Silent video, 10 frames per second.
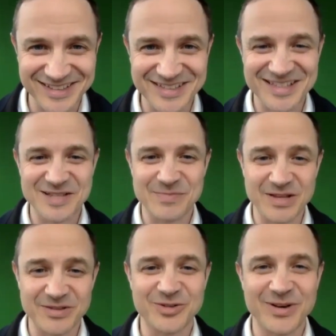It's
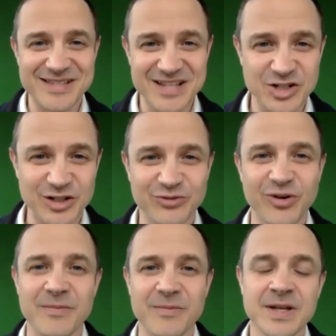basically transitioning
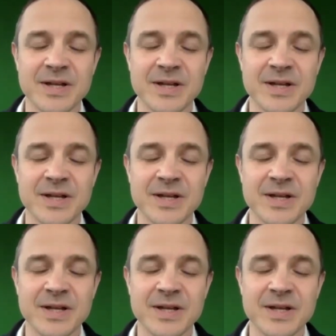from,